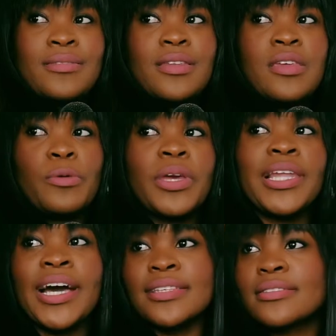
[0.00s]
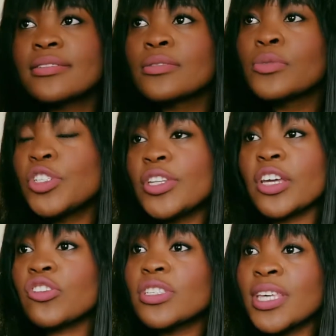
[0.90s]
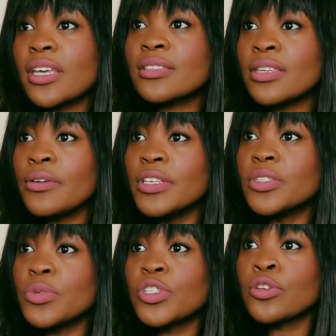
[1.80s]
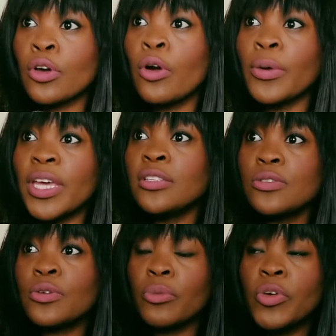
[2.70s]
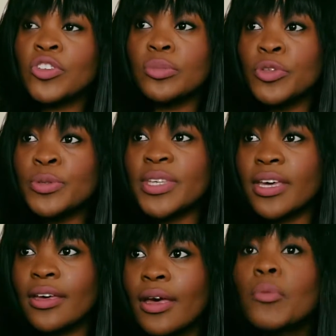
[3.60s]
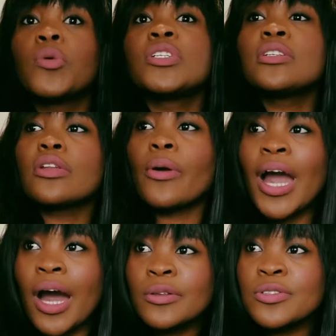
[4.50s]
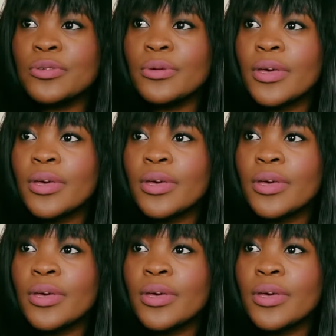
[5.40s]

then he realized we should actually take it serious. We should go into commercial music, but we didn't know how to.